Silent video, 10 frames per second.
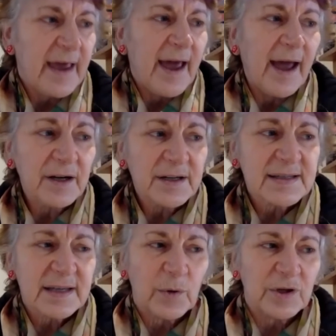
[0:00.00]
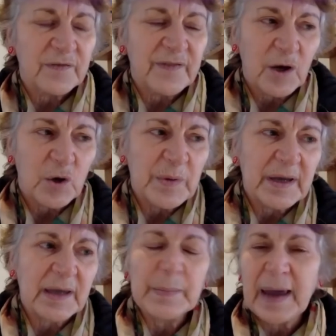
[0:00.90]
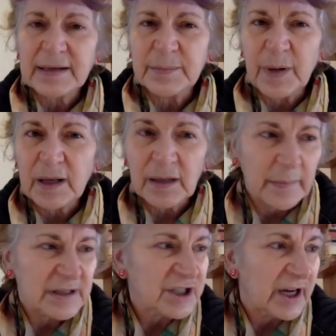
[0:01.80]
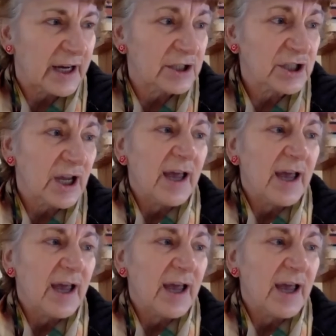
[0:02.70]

How do you see what you value being impacted by climate change?